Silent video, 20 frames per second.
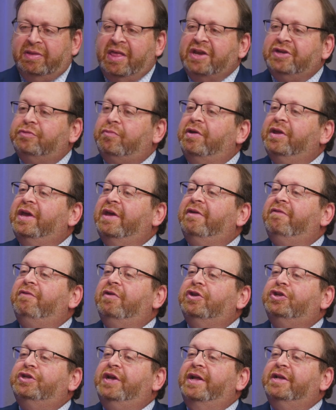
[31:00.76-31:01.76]
I just want to give you
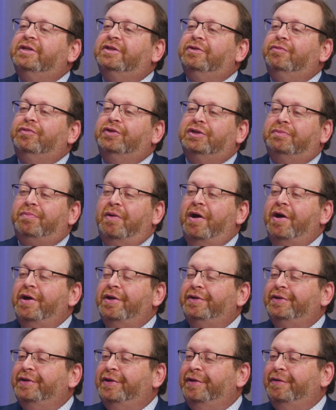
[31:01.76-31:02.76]
a chance to
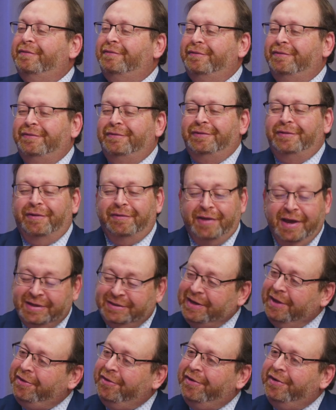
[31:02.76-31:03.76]
respond. They
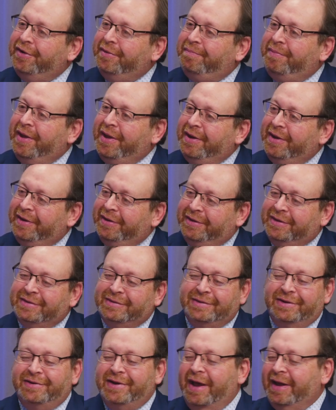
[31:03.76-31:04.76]
say they're independent
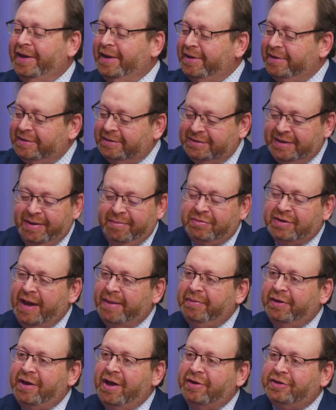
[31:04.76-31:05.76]
because they're not getting the same
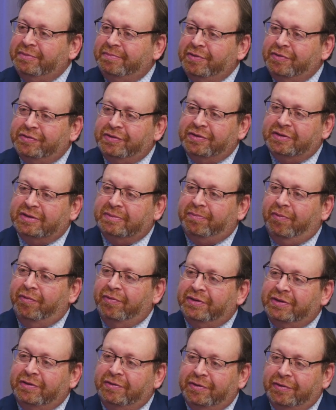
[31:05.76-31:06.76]
type of contribution
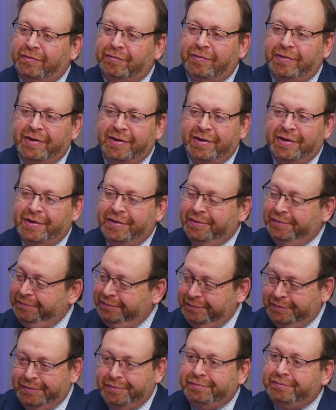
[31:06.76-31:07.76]
support you
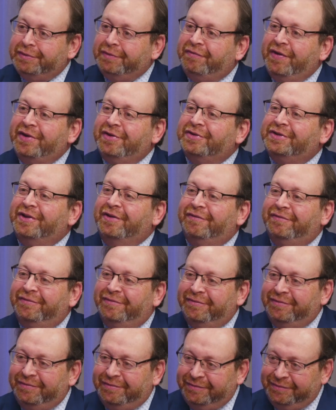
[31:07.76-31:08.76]
do. Defend yourself.